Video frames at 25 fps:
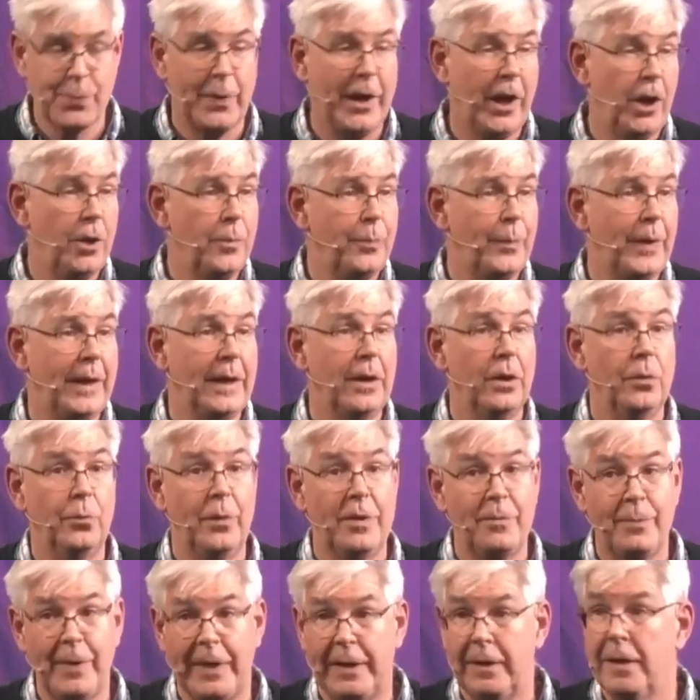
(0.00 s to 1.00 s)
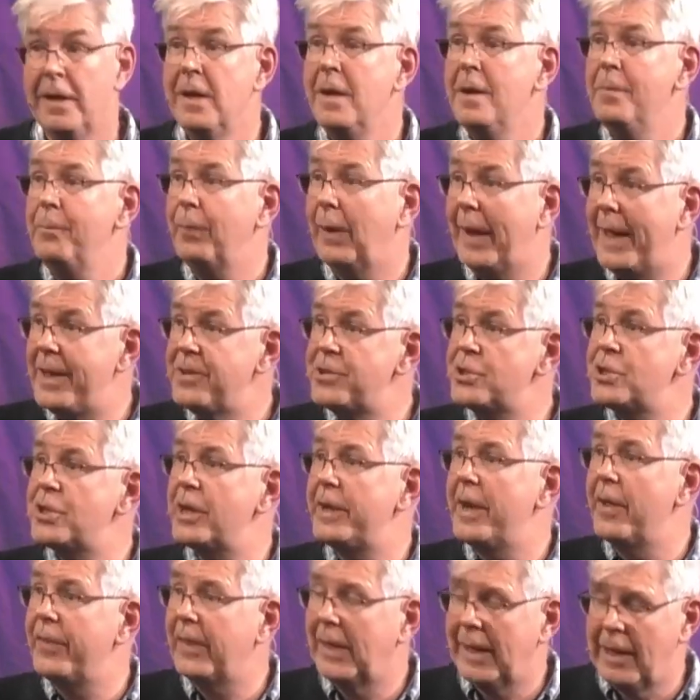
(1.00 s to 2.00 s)
We're hoping, we've been pledged
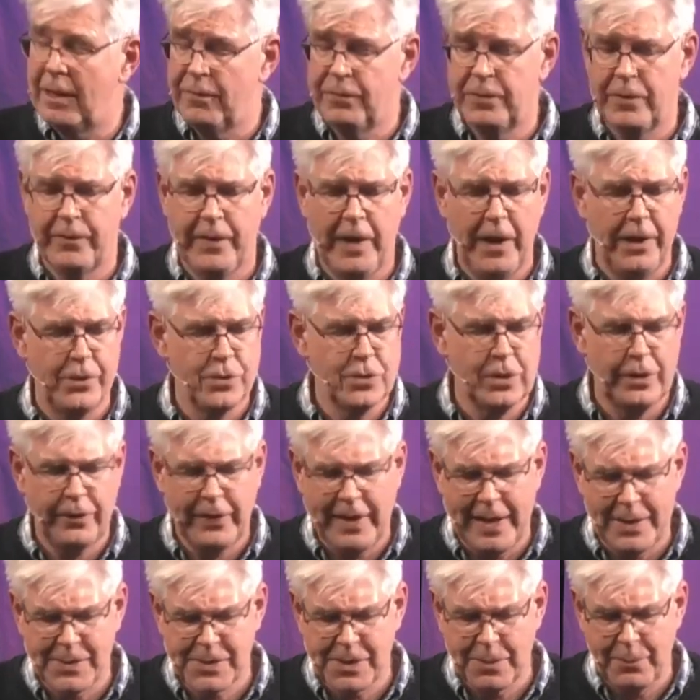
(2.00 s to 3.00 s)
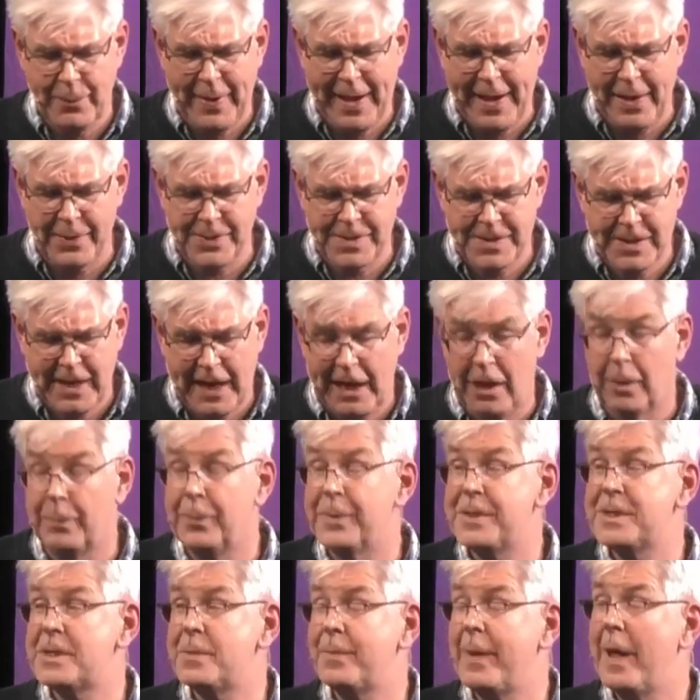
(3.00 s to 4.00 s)
another gift of £100,000 to help
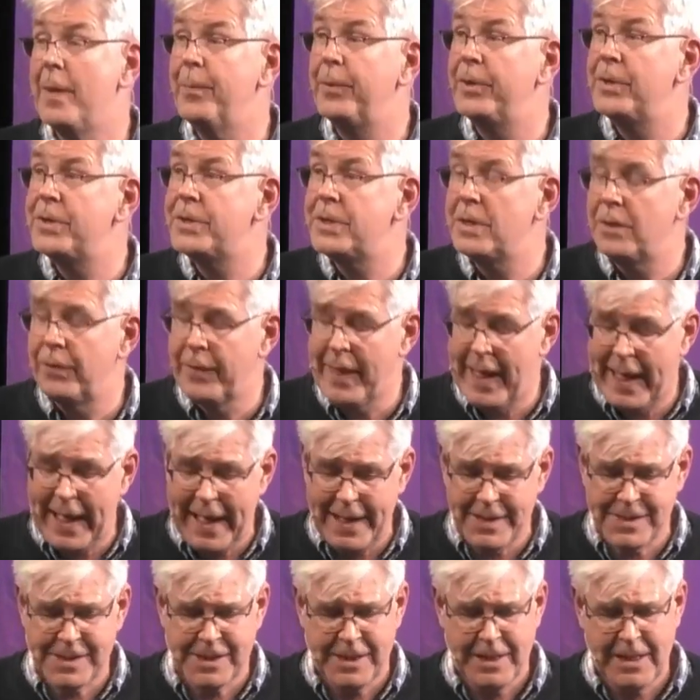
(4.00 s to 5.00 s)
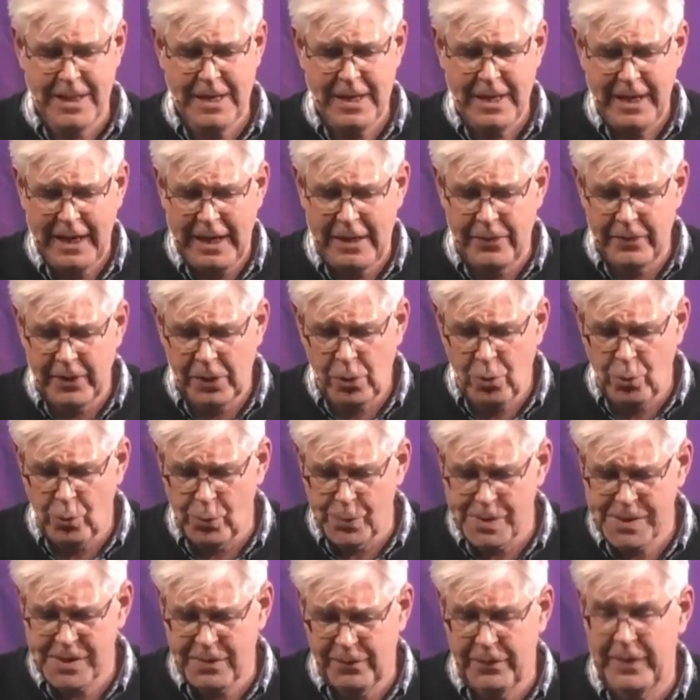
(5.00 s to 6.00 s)
us to be able to do that in the
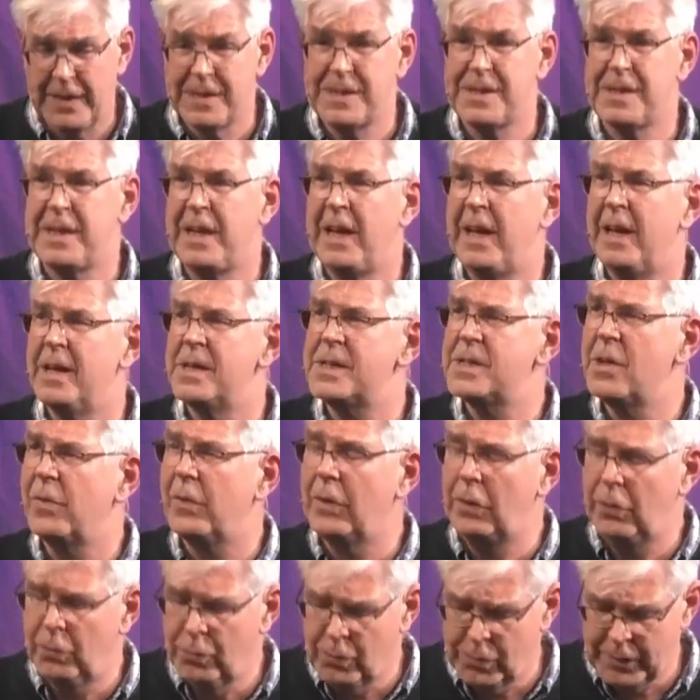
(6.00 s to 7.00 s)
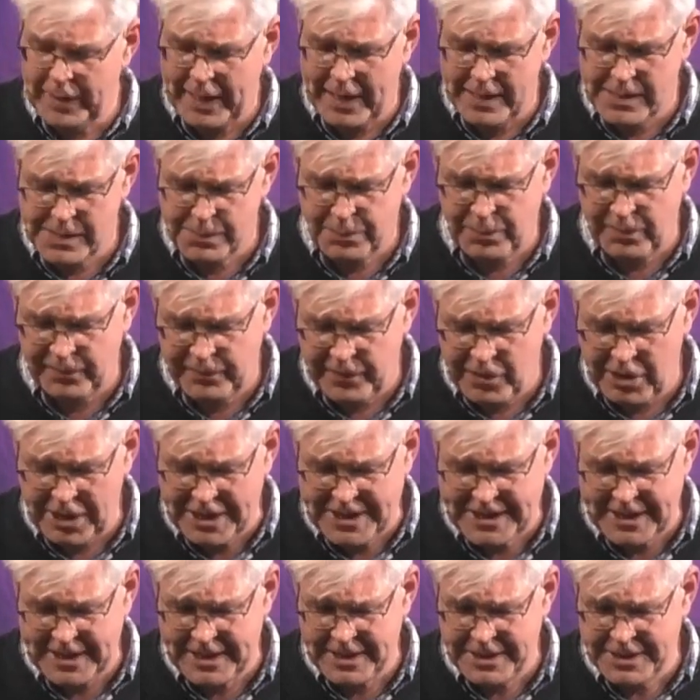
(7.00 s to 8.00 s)
course of this year. So the Lord has
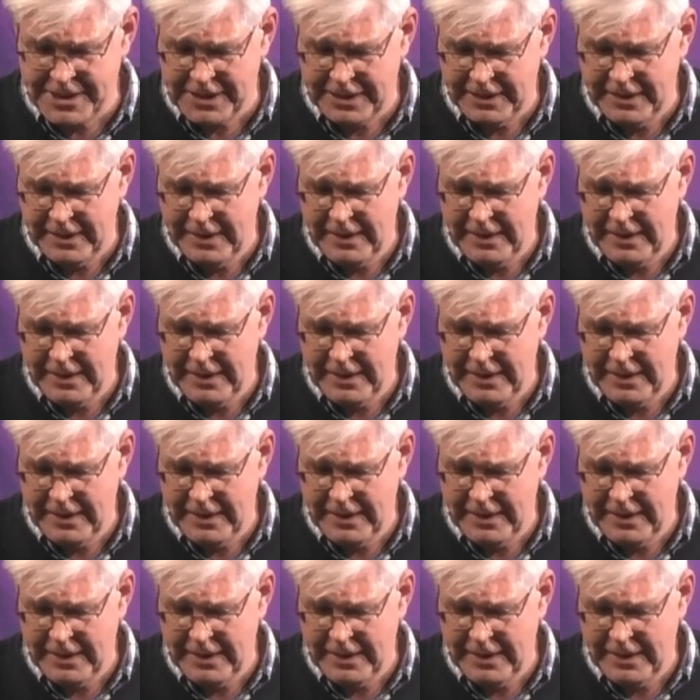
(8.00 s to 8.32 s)
provided.